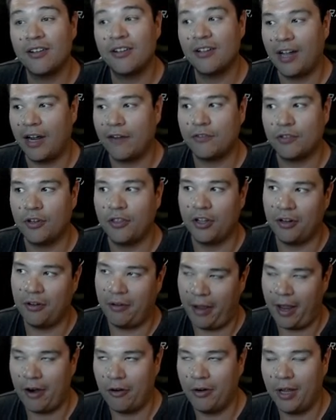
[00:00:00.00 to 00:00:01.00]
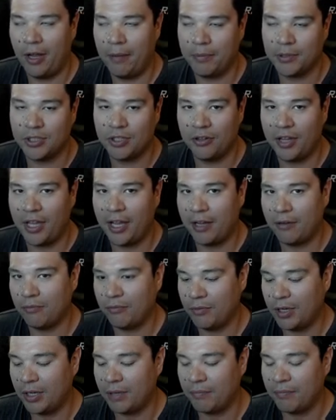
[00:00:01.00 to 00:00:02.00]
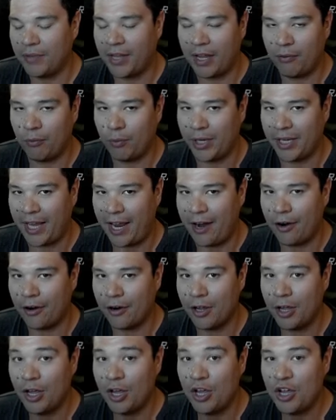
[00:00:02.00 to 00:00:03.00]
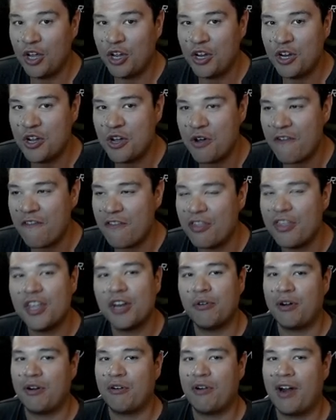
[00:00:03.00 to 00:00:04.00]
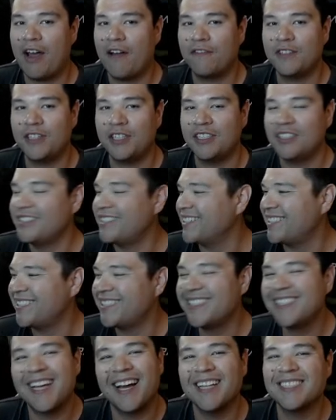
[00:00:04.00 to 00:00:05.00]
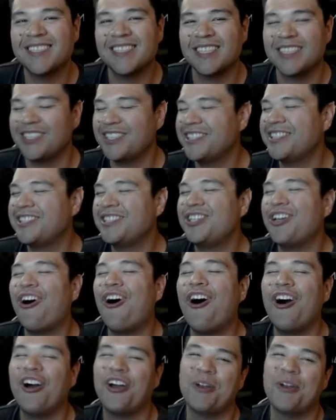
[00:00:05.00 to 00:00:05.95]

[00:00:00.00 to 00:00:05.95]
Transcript: After the episode that that week aired, theory crafting, discussing, just talking